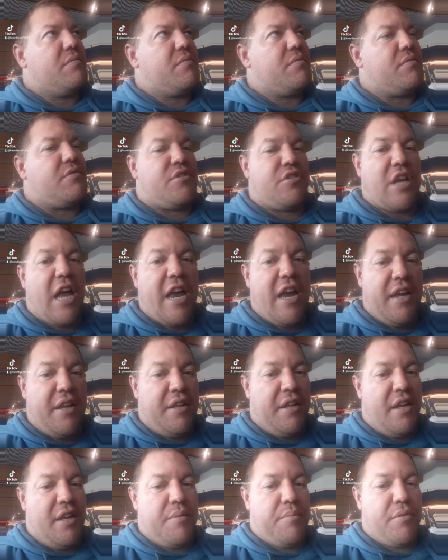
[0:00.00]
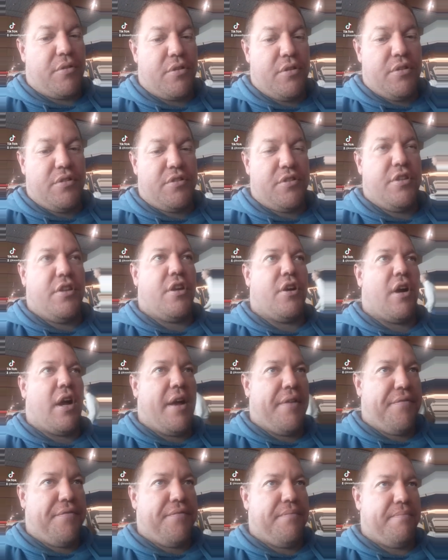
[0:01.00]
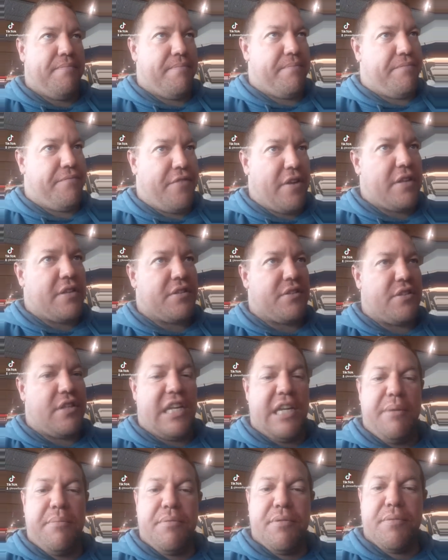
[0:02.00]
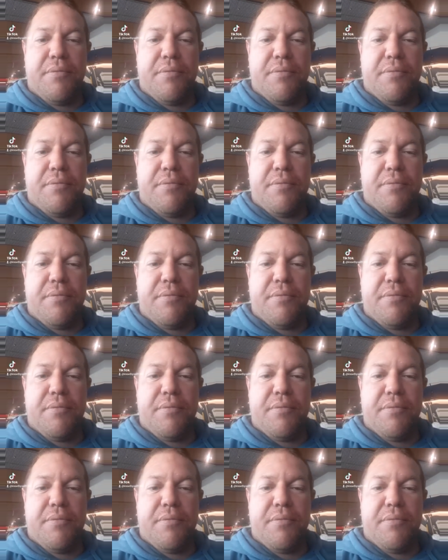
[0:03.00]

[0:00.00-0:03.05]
saying that, because I fell asleep,